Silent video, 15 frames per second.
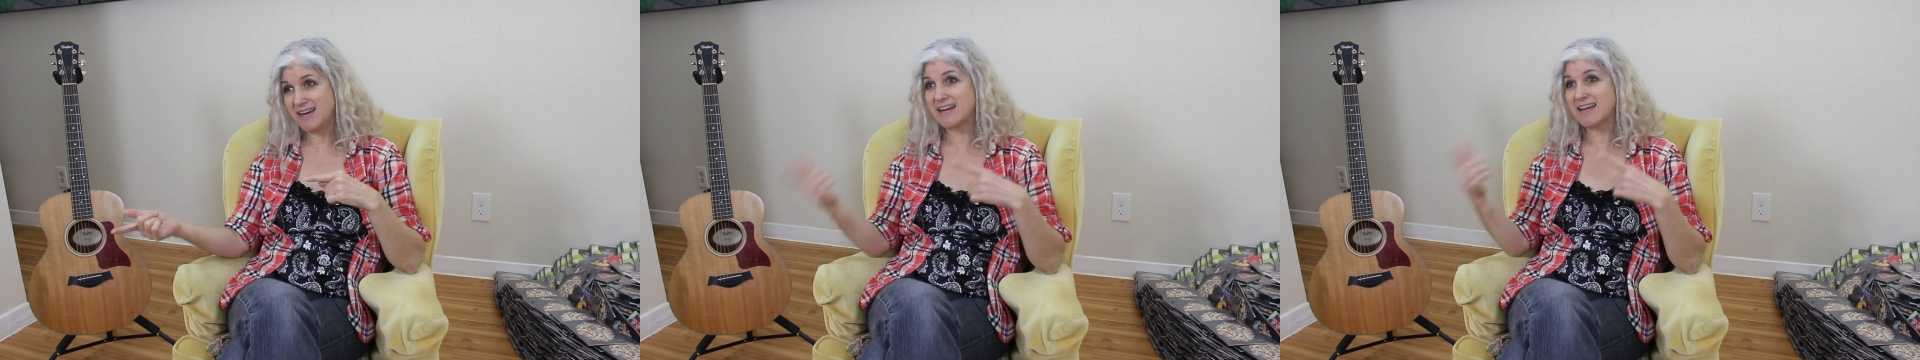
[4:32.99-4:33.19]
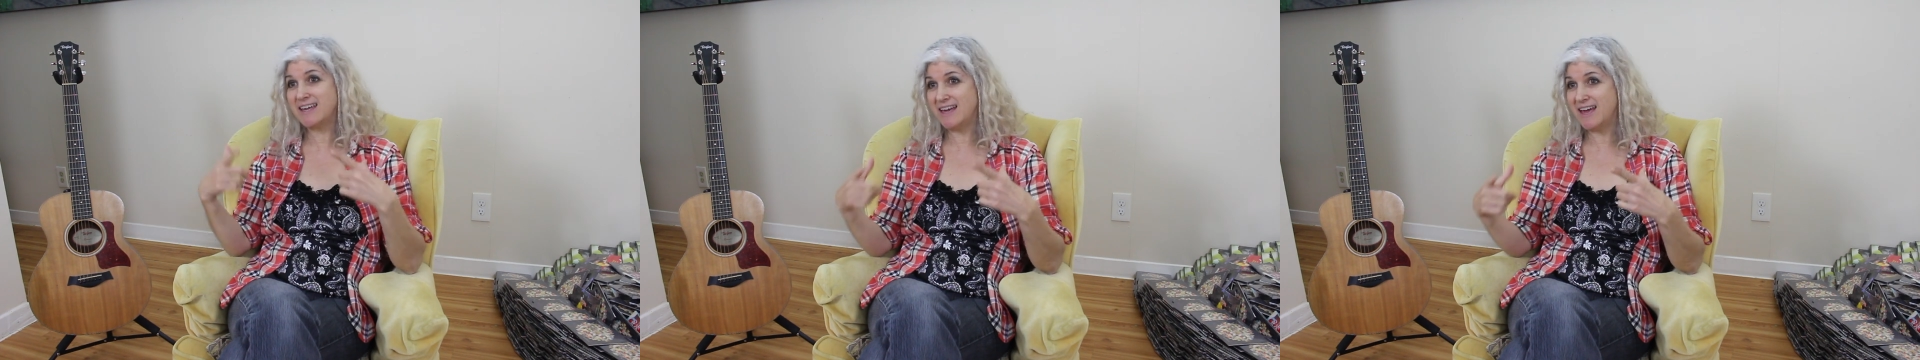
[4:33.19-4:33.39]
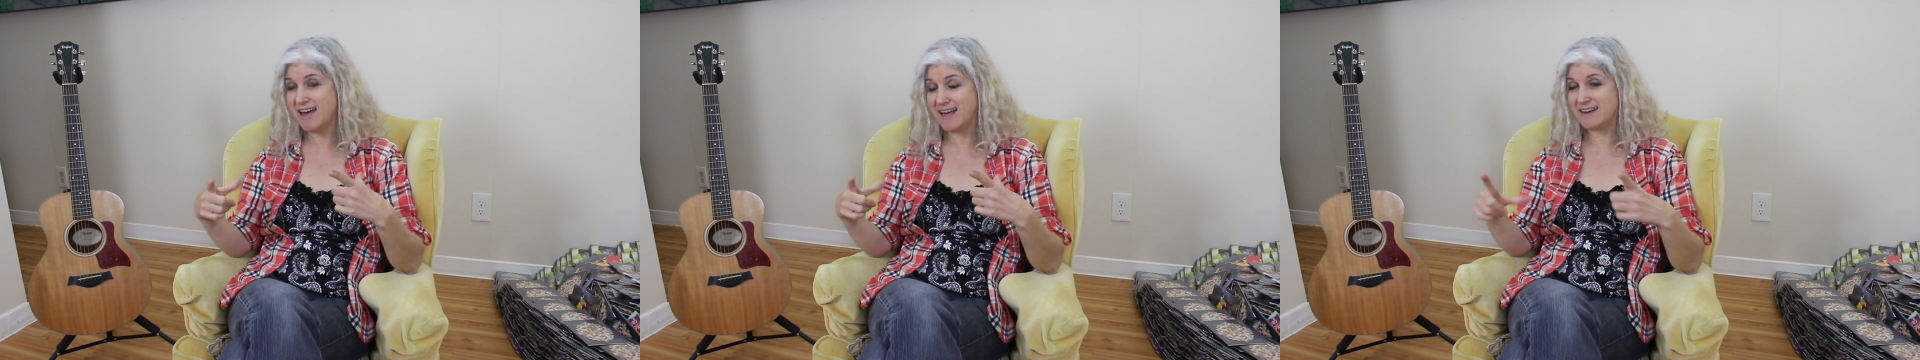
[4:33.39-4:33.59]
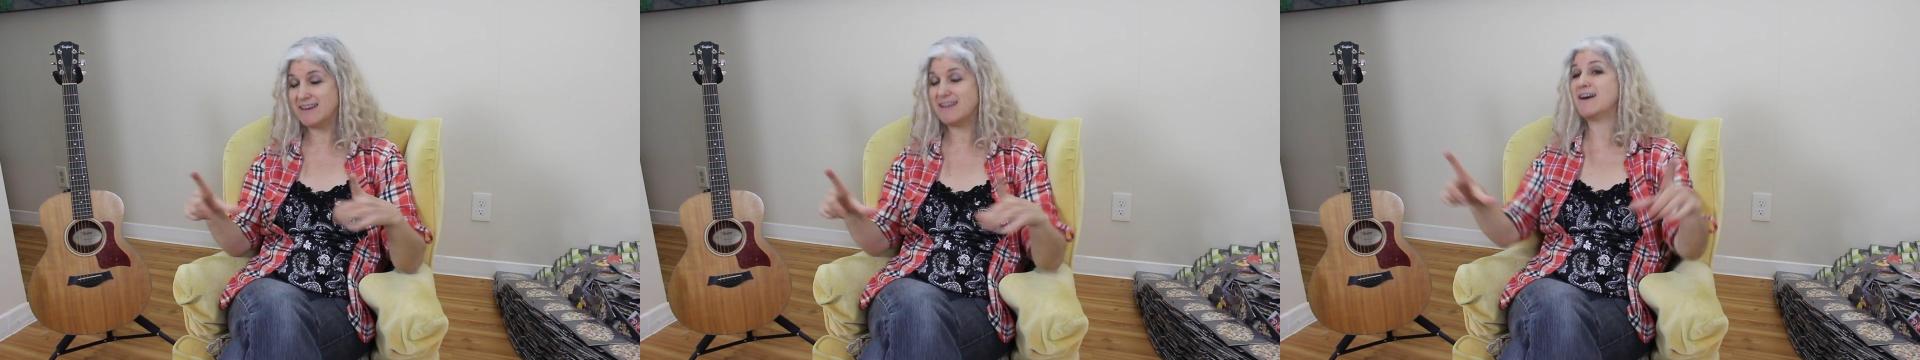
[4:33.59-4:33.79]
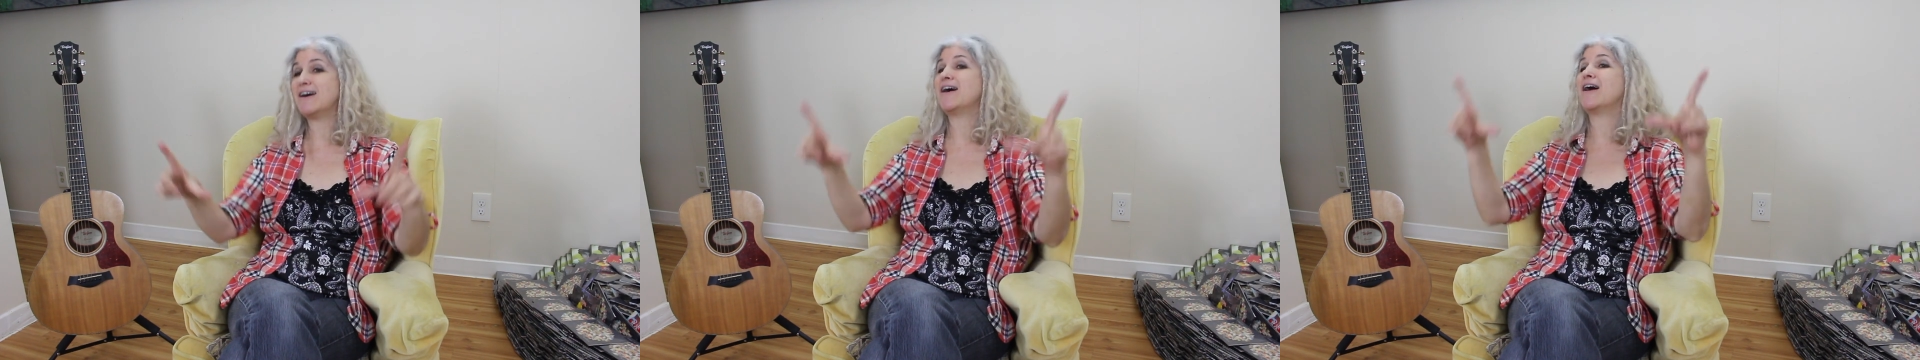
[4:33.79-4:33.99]

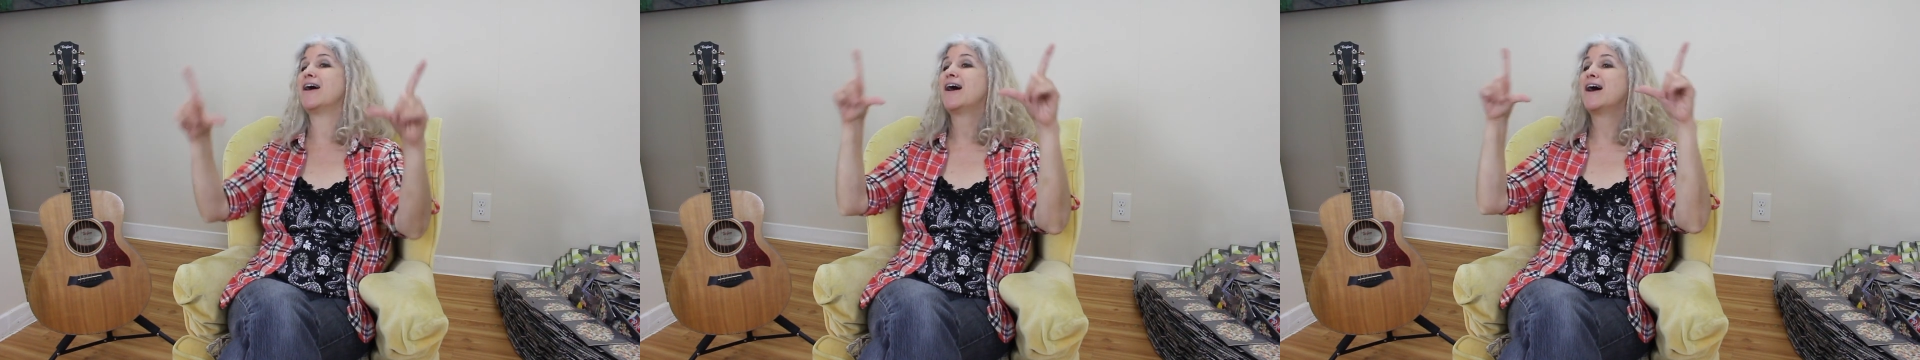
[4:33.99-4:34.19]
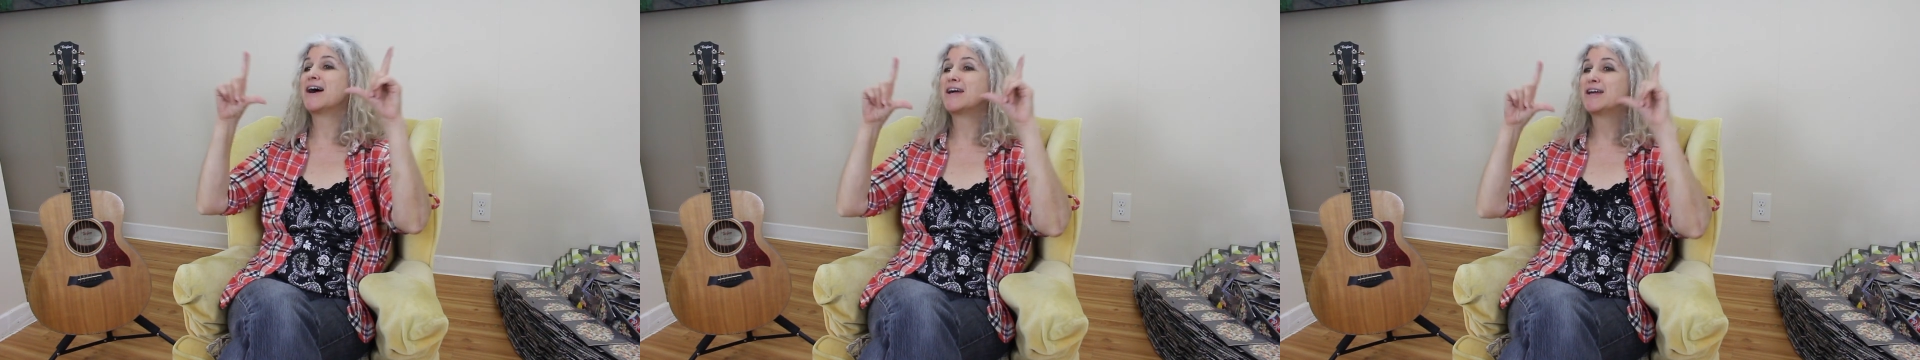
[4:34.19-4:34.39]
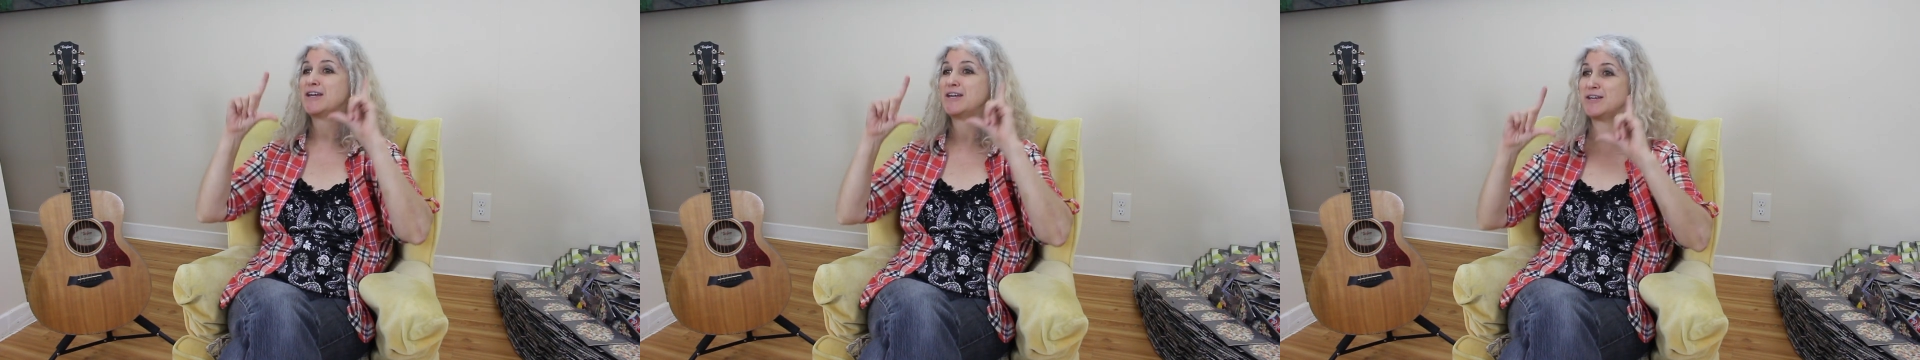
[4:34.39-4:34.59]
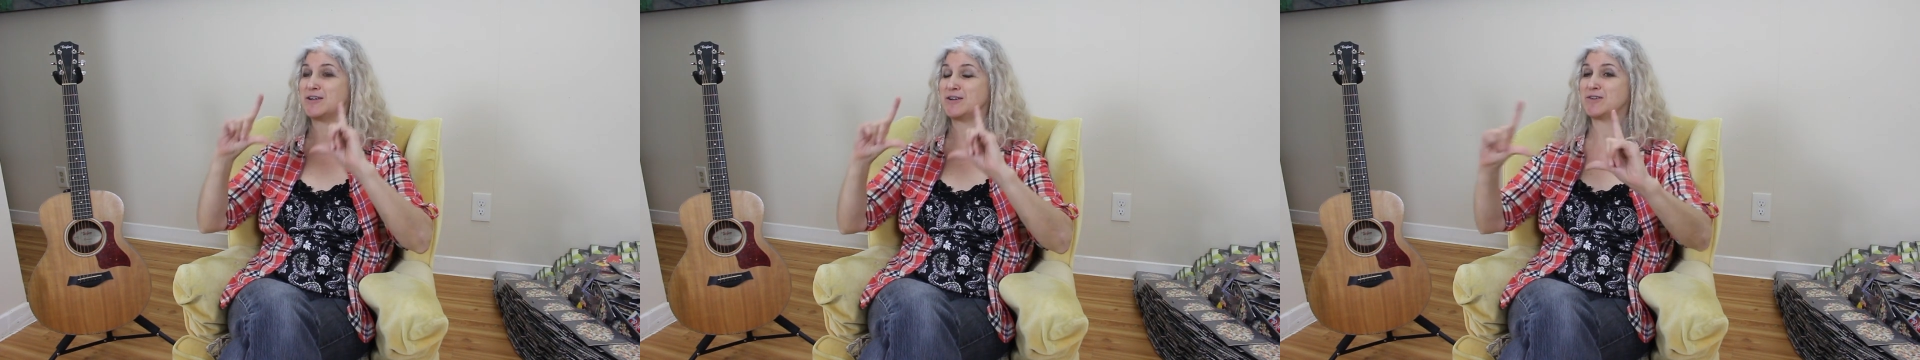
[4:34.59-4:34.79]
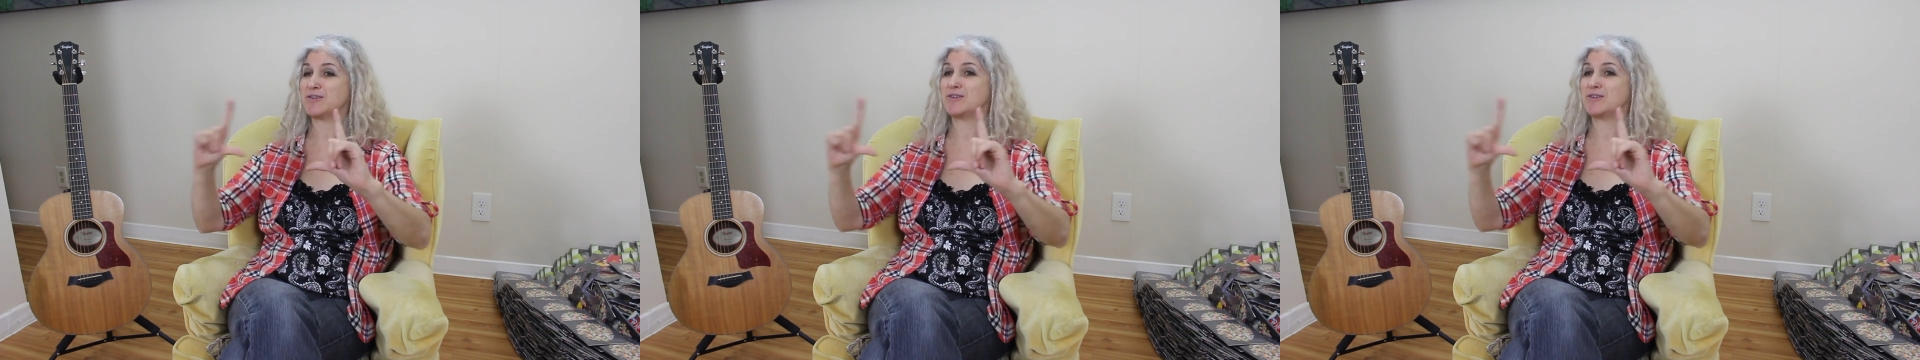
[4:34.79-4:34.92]
again, I